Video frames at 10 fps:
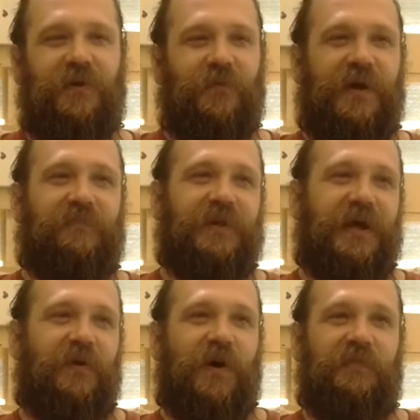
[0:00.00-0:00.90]
or
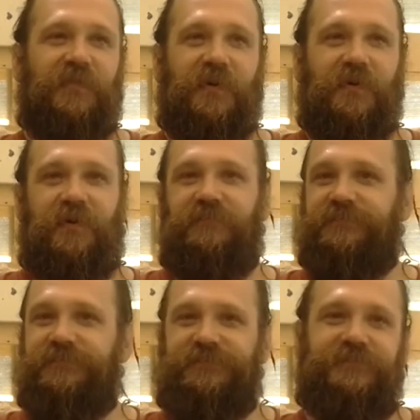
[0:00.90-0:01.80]
white plate, white
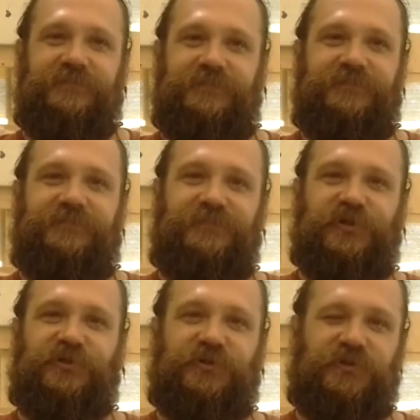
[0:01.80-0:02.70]
bowl,
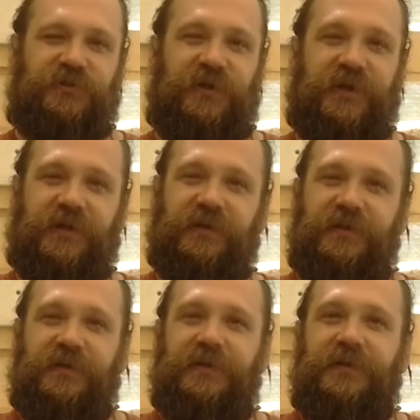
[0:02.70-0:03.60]
so I
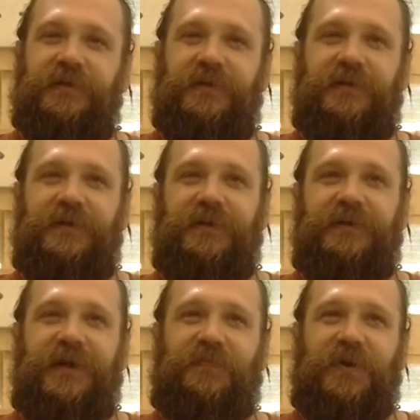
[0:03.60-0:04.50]
can
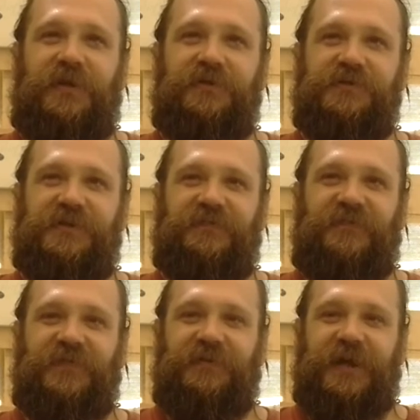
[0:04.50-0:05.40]
take pictures
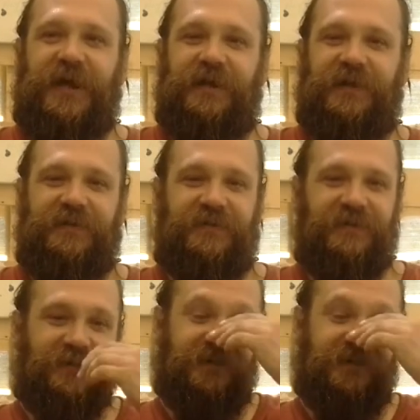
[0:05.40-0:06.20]
of food on it.